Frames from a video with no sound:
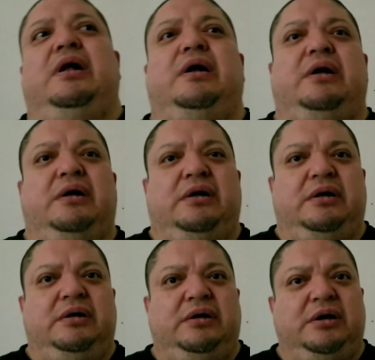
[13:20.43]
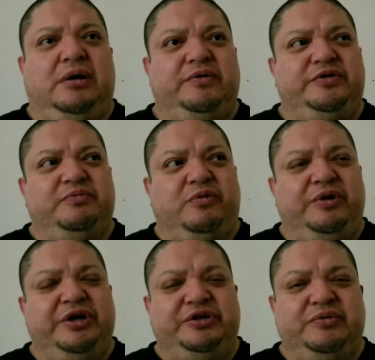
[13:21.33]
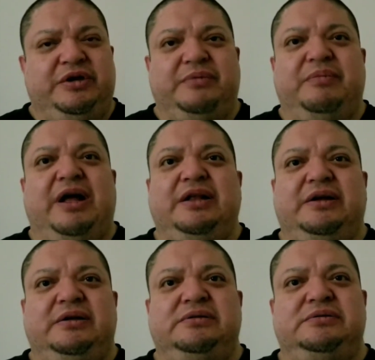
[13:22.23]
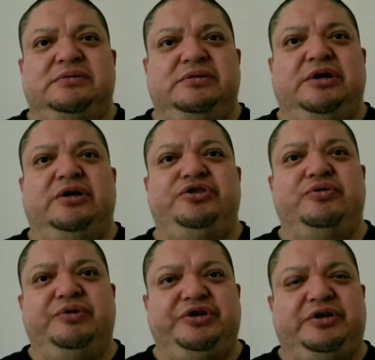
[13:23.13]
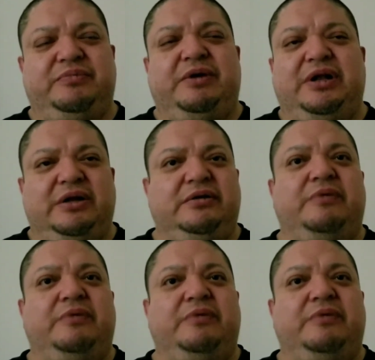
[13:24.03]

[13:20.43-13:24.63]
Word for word: Uh, I was more into Kabbalah, the uh, Jewish Kabbalah.